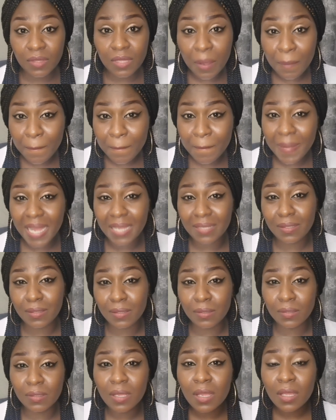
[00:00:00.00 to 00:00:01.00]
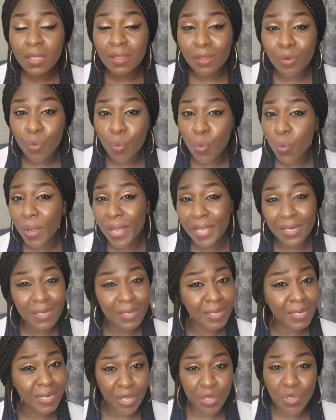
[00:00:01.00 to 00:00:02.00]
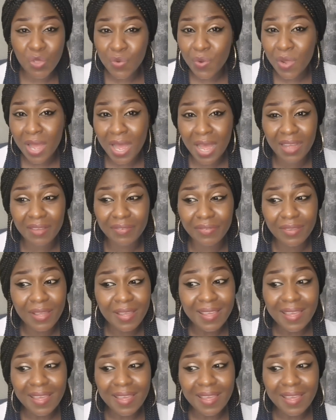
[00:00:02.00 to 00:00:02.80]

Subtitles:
that matters, the wedding that you have.